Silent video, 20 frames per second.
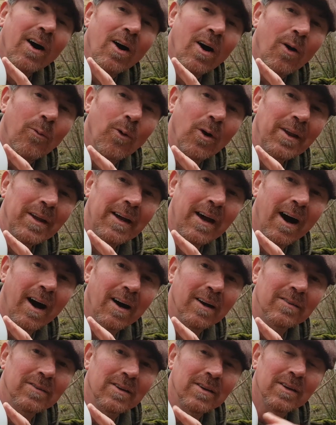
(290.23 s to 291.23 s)
I want to
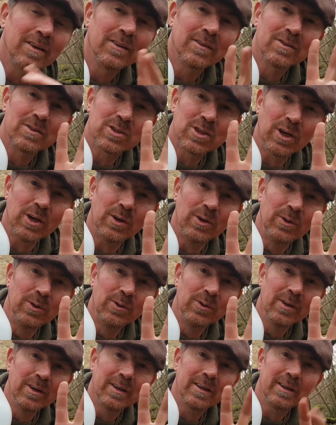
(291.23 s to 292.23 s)
cut
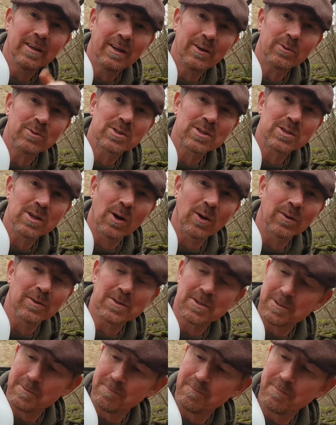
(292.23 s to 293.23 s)
two little
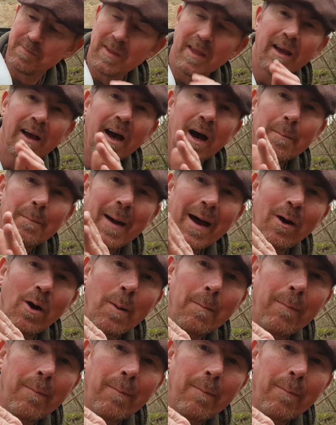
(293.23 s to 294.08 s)
slots, about a